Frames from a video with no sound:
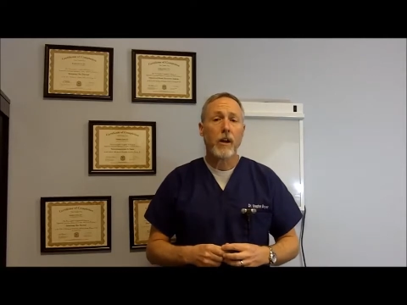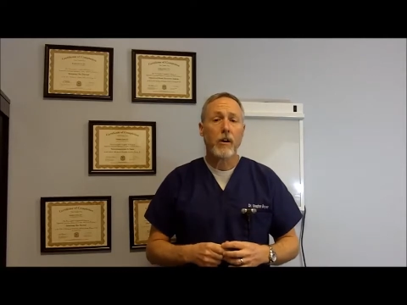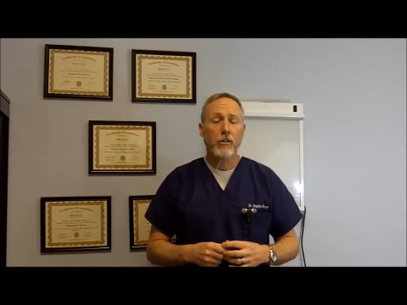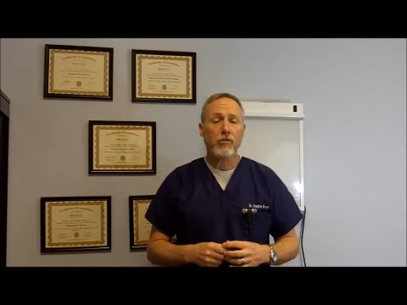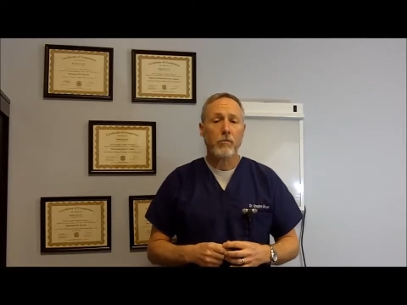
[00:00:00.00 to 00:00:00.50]
on
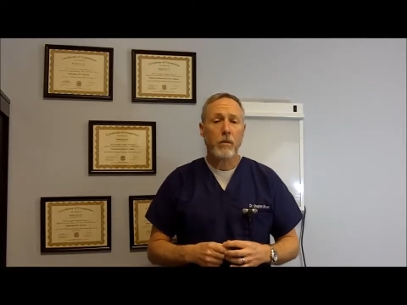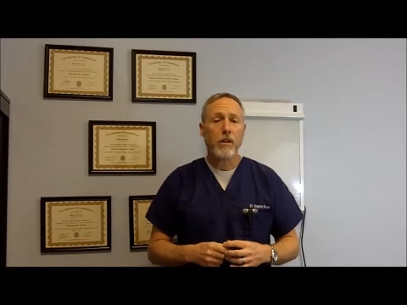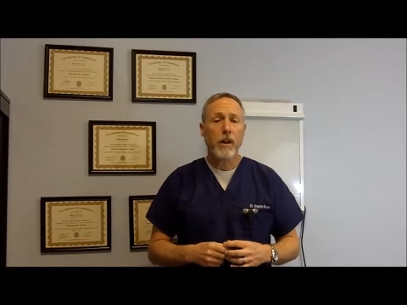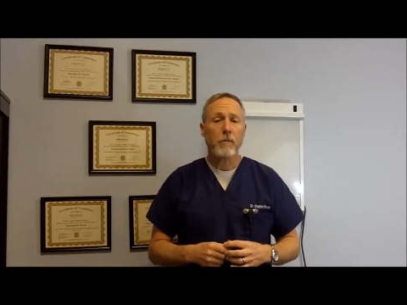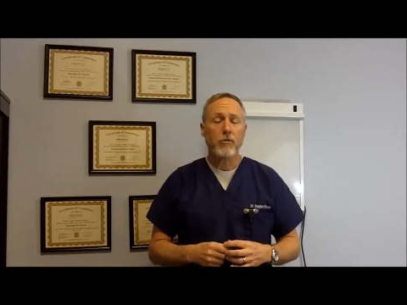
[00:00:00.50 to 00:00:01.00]
our initial
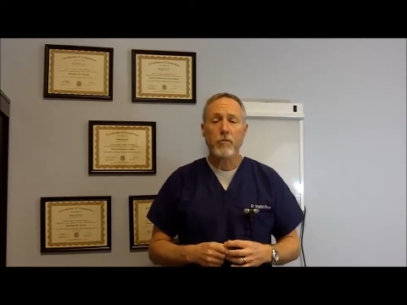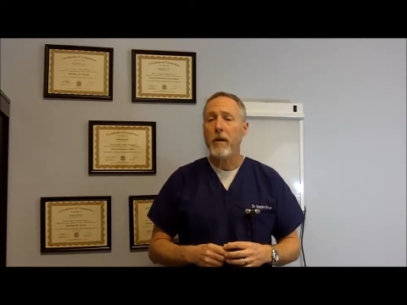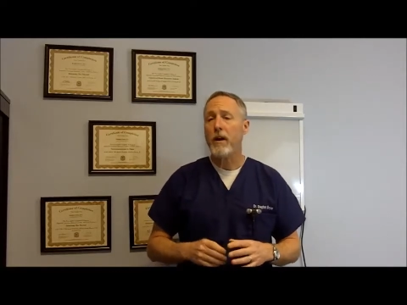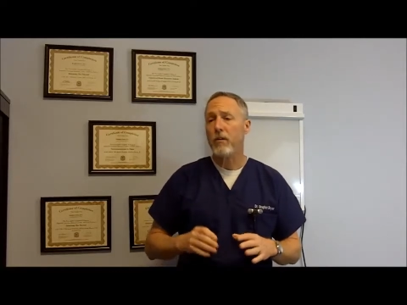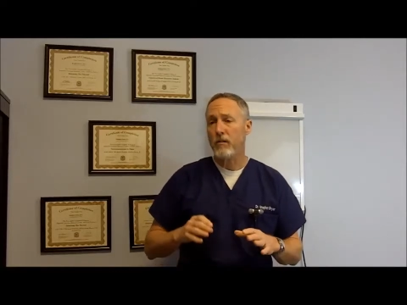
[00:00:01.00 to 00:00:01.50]
blood chemistry
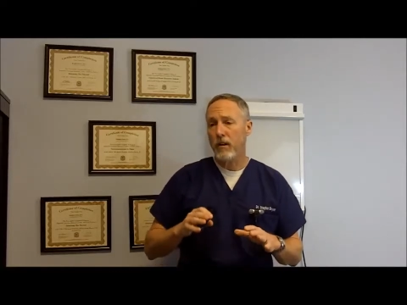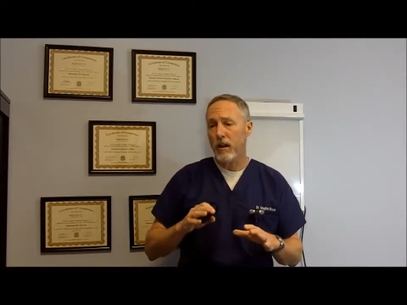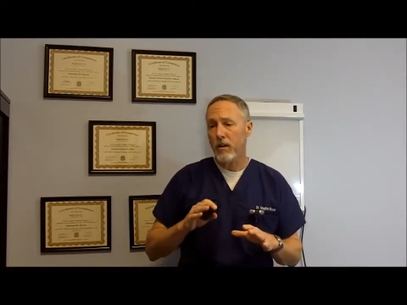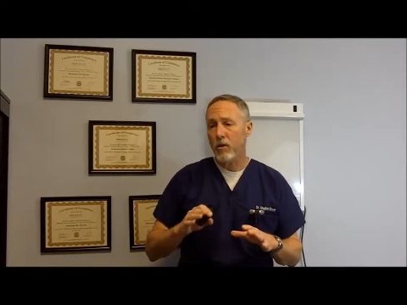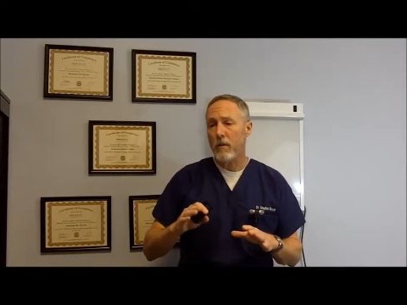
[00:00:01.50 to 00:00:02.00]
panels
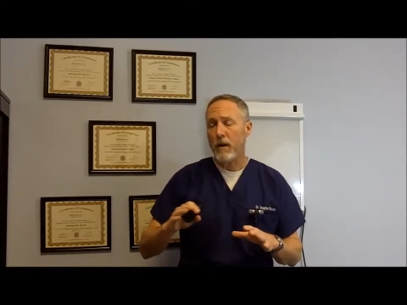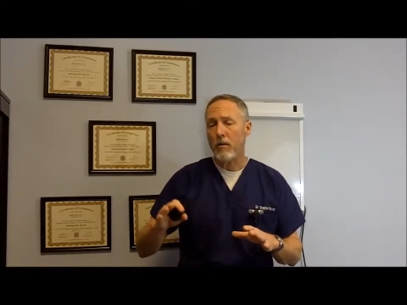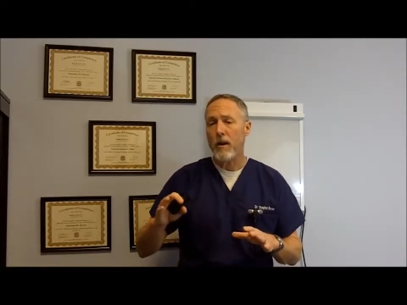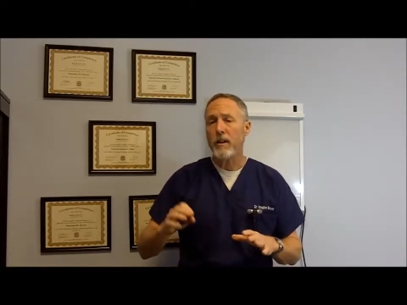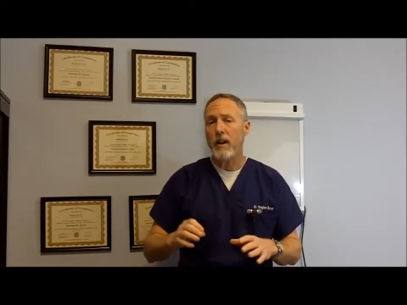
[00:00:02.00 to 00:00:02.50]
and go about
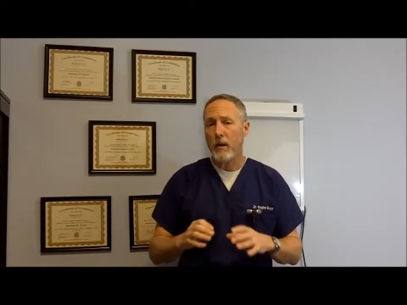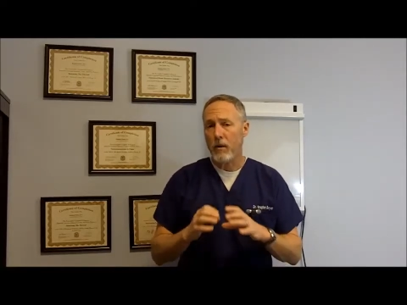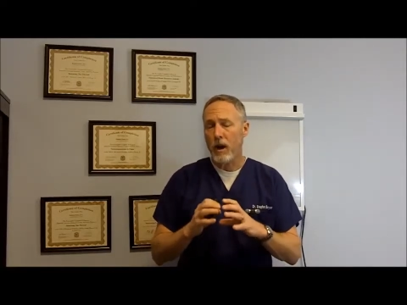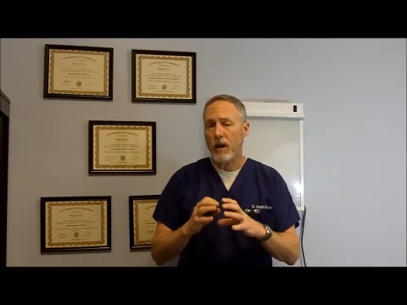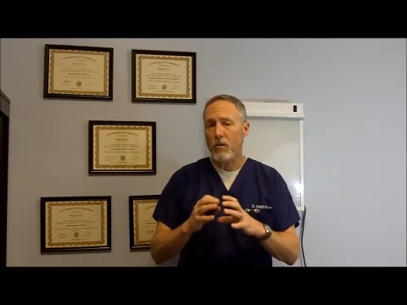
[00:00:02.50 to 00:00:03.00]
correcting that
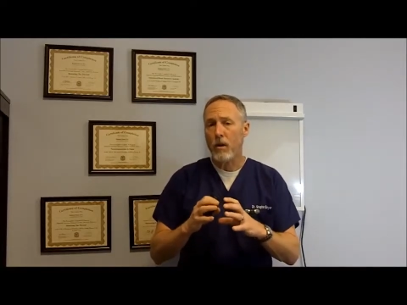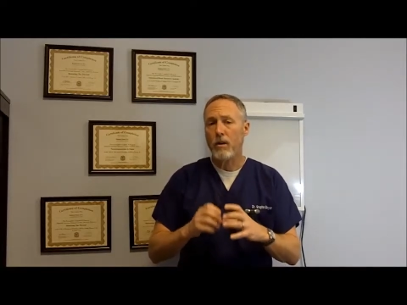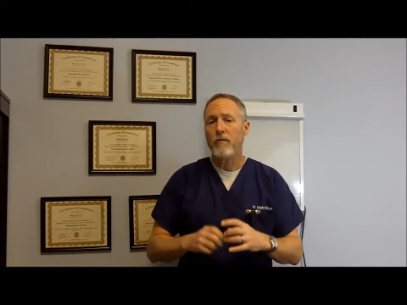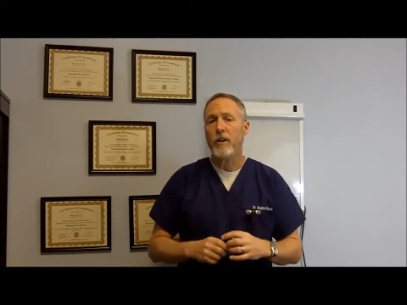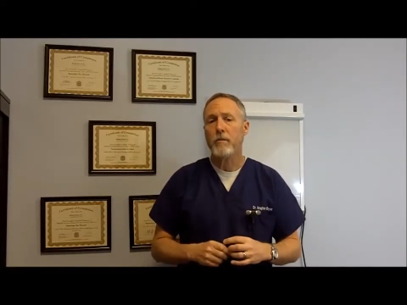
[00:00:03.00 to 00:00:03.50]
with
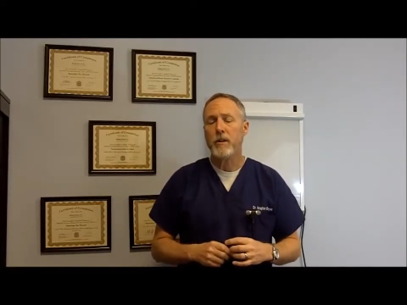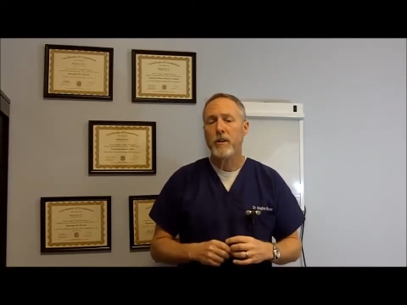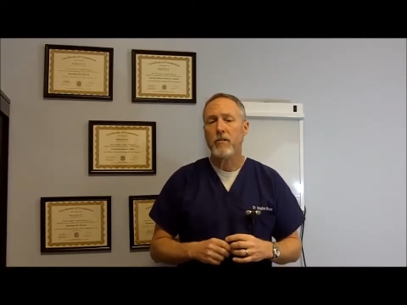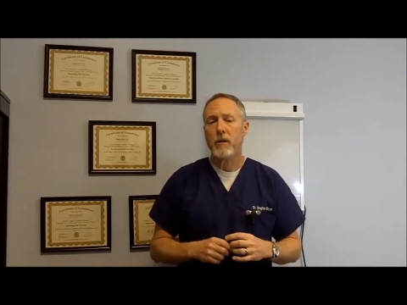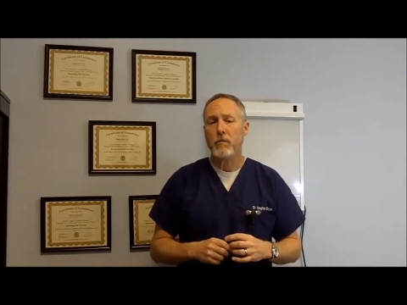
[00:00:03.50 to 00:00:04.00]
high-quality vitamin
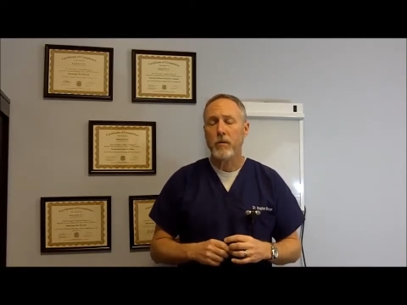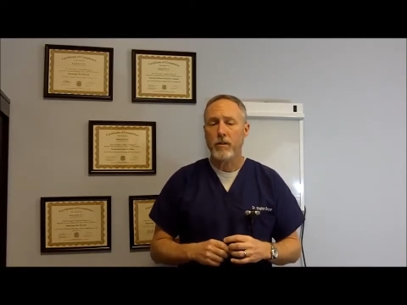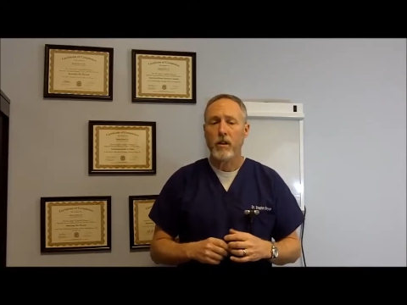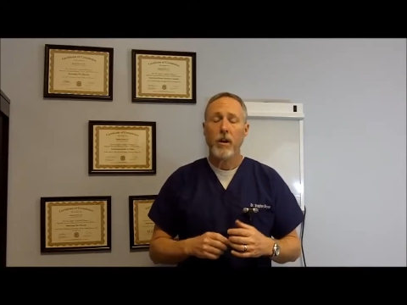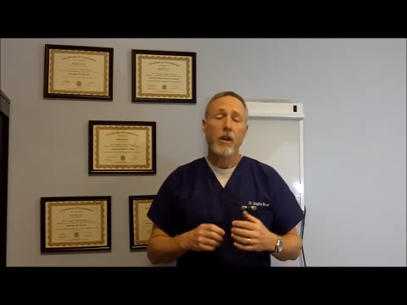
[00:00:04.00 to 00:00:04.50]
D supplements.